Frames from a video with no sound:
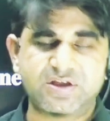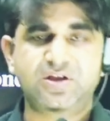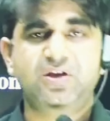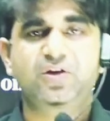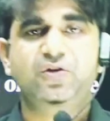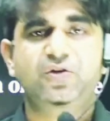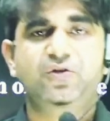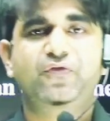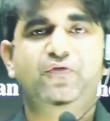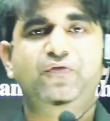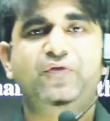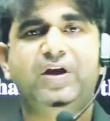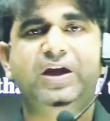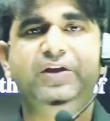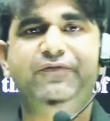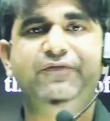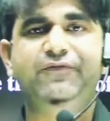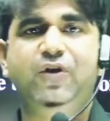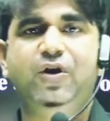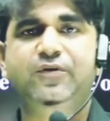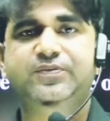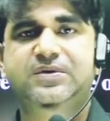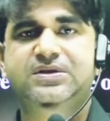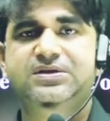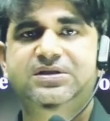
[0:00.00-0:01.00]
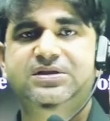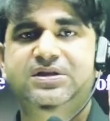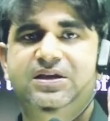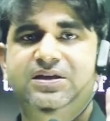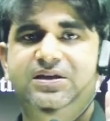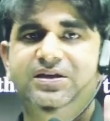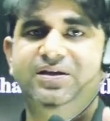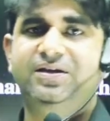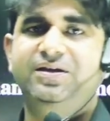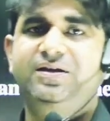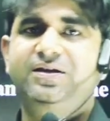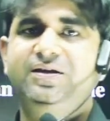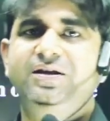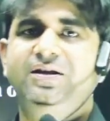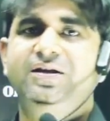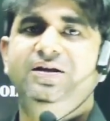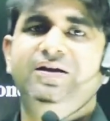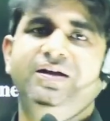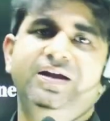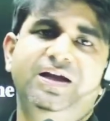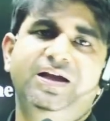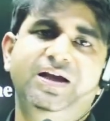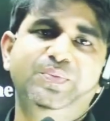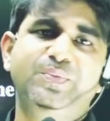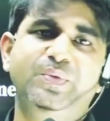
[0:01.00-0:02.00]
5 options are there.
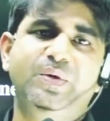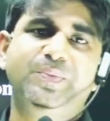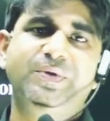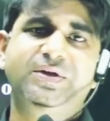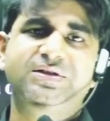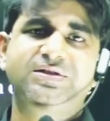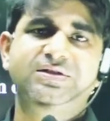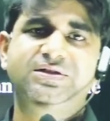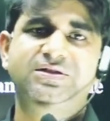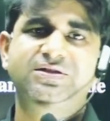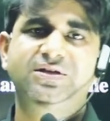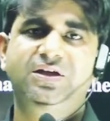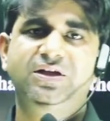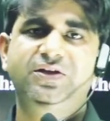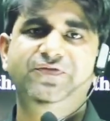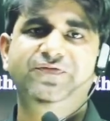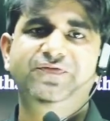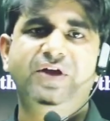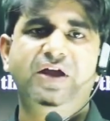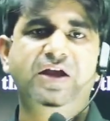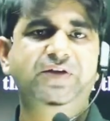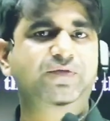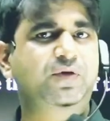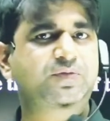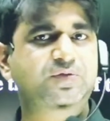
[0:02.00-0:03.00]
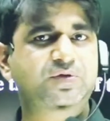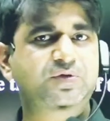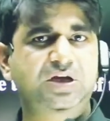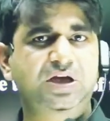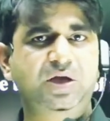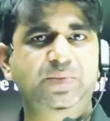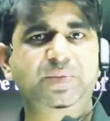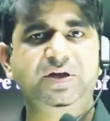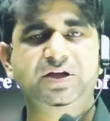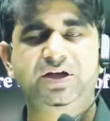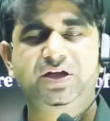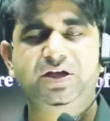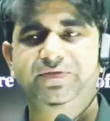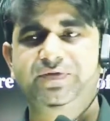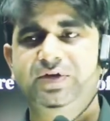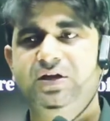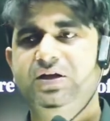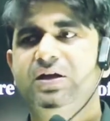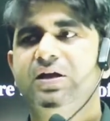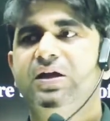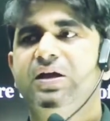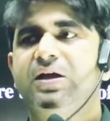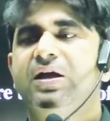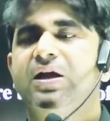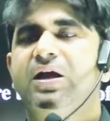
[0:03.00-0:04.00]
In BPSC, generally 5 options have been given,
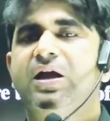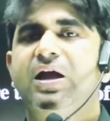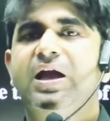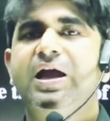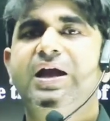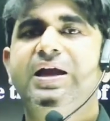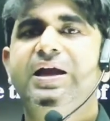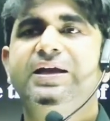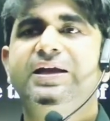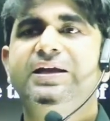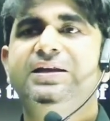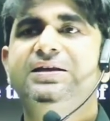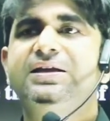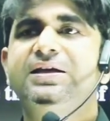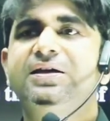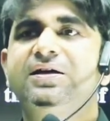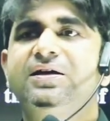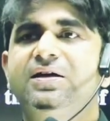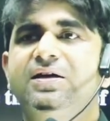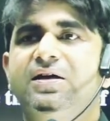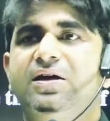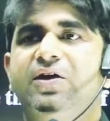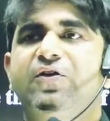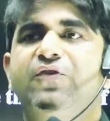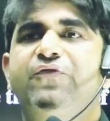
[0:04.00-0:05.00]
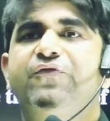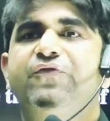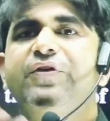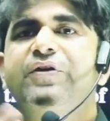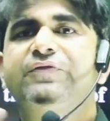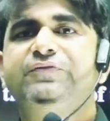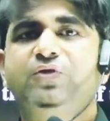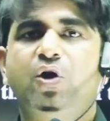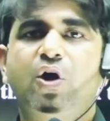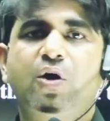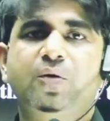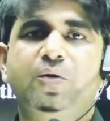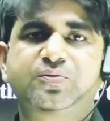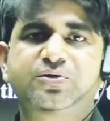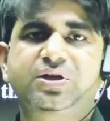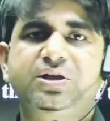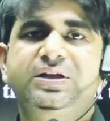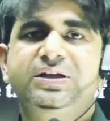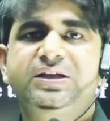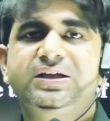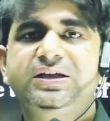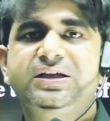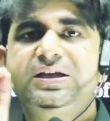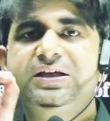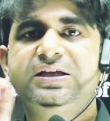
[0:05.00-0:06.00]
and in the fifth option
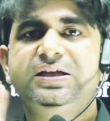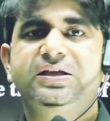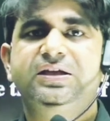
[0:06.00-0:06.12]
E